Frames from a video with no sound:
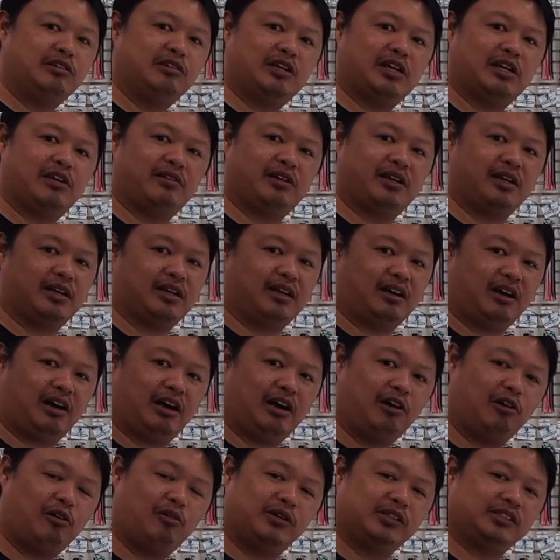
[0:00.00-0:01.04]
area, I
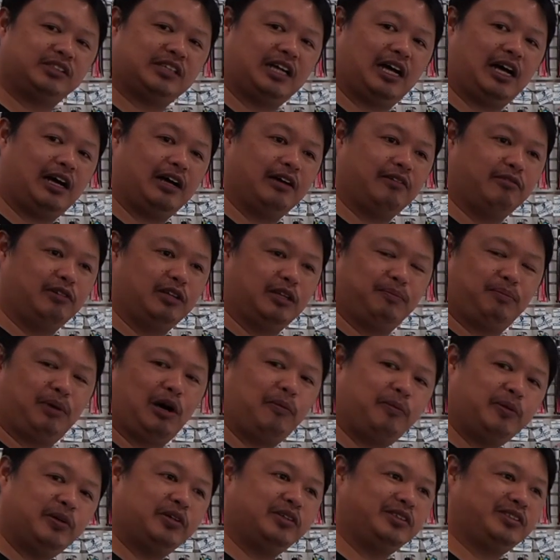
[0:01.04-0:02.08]
always start with the
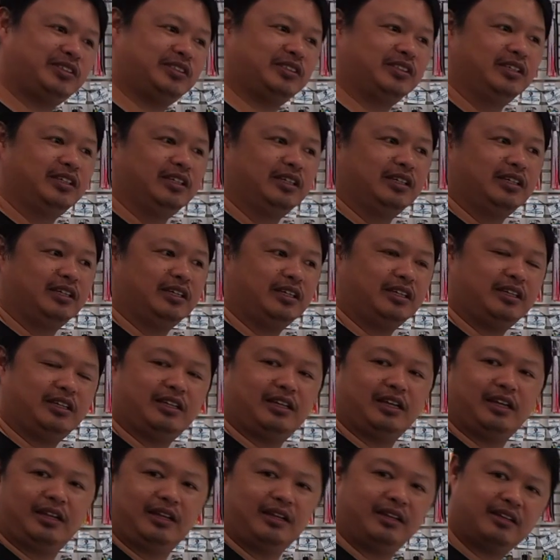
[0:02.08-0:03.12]
poppers.
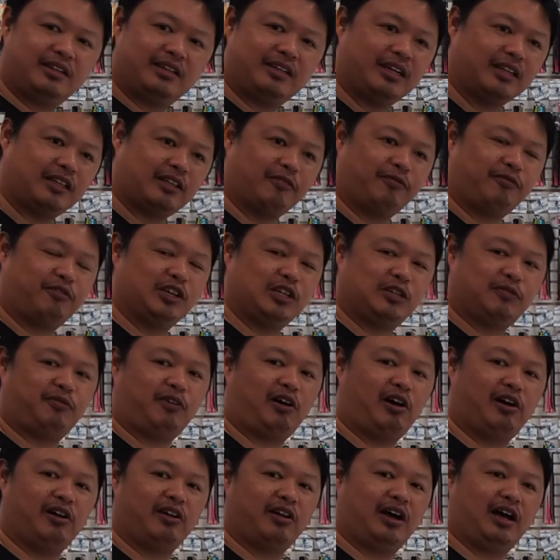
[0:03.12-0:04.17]
Get the fish
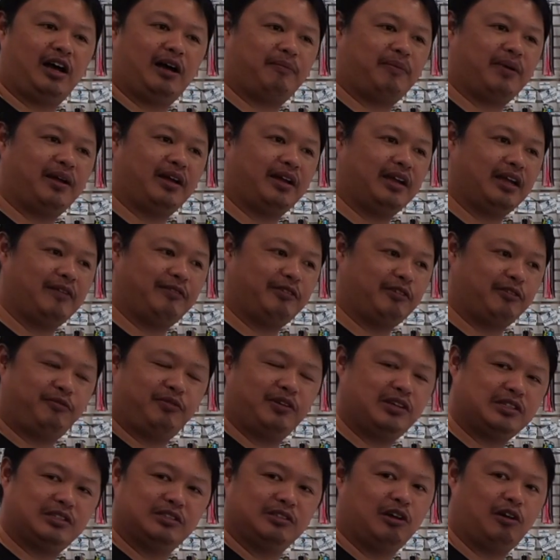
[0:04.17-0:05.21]
fired up. If the
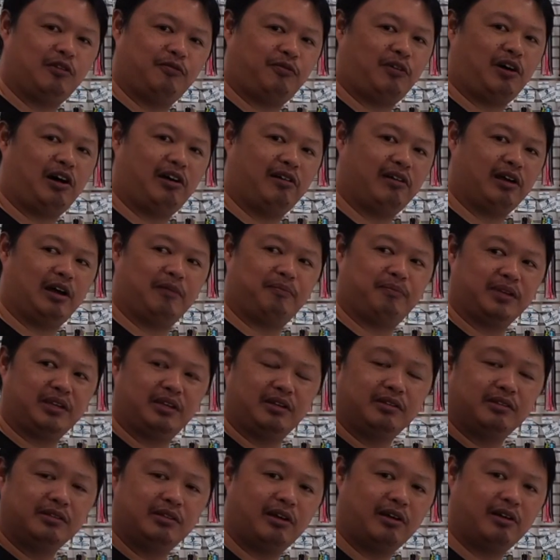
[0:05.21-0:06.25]
fish is not fired up, but
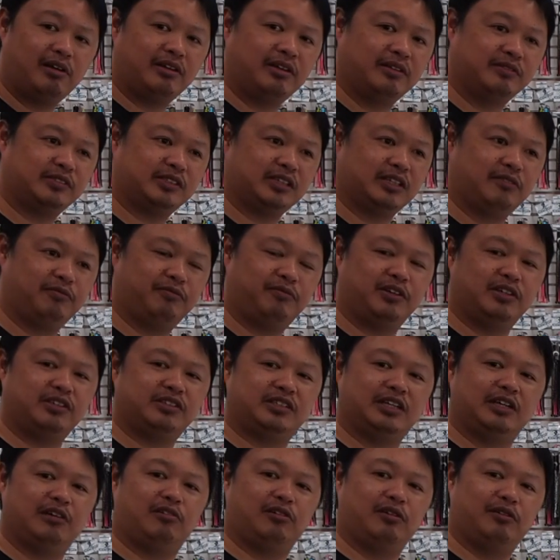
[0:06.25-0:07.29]
you know you've seen fish
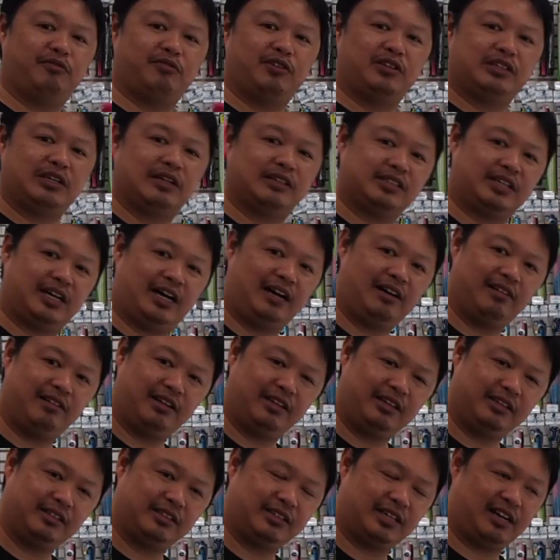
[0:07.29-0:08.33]
there, or the fish are
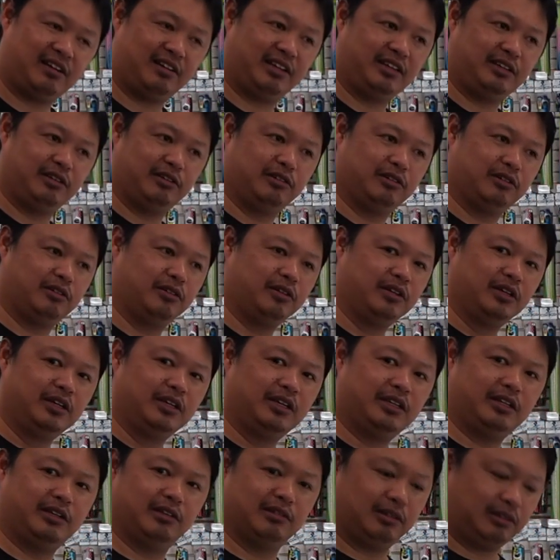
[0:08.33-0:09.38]
tailing your
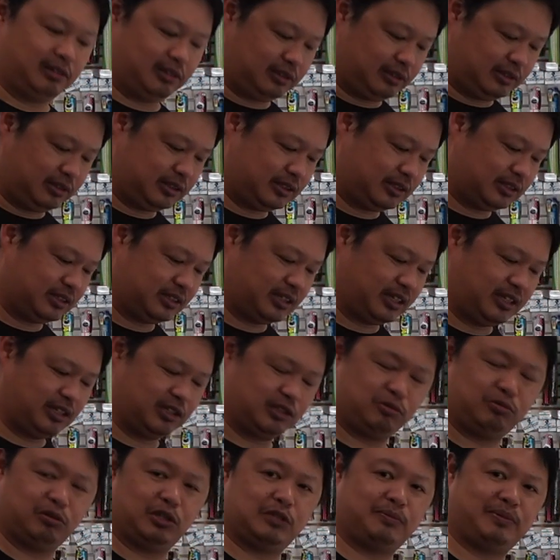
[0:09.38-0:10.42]
lures, then you
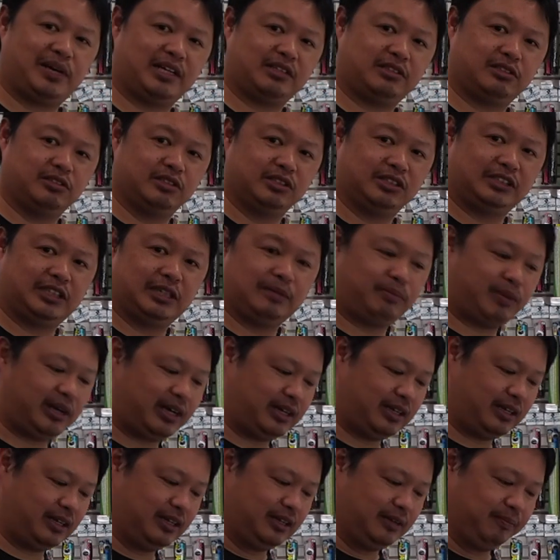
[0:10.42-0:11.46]
switch back to a stick
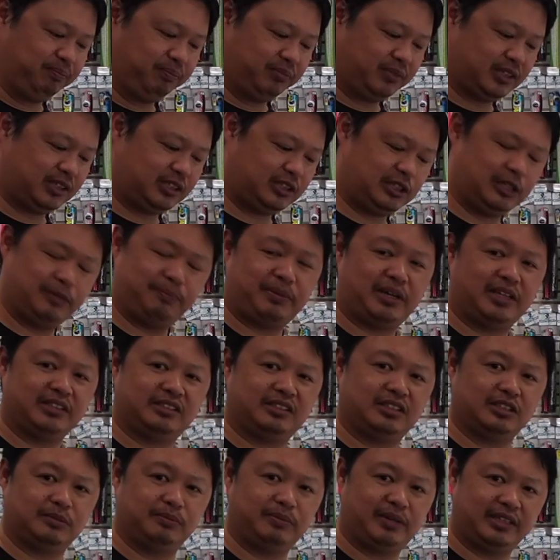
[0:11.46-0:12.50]
bait. Stick baits
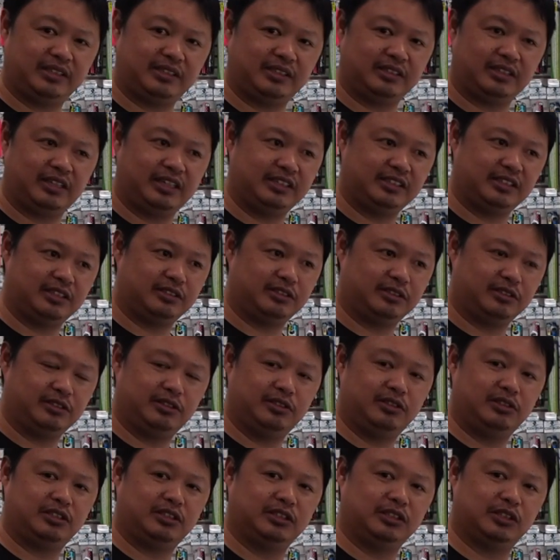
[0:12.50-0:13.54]
just makes it easier to
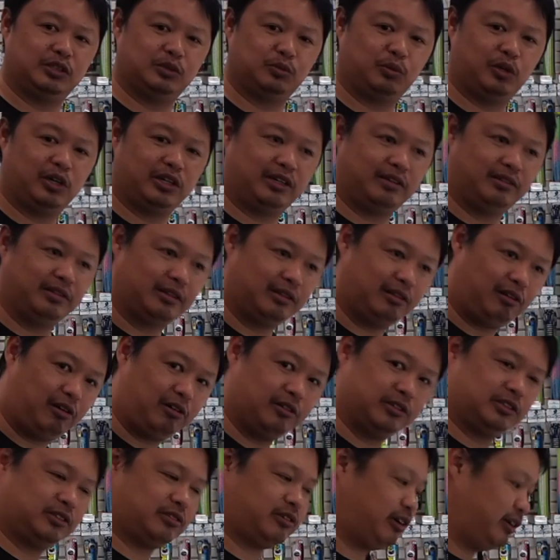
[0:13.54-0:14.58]
use and just work in
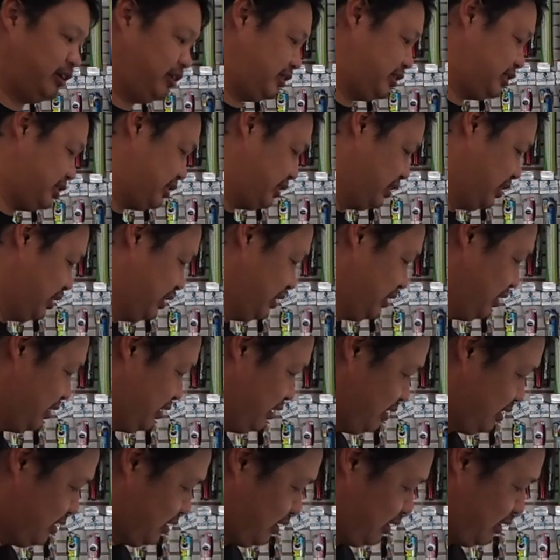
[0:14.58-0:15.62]
long strokes.
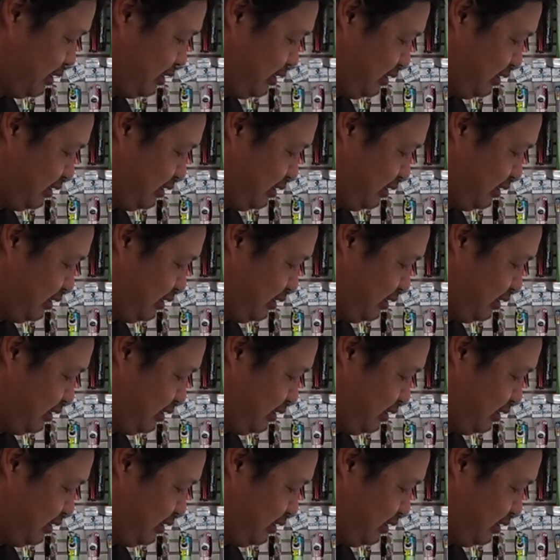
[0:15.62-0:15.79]
So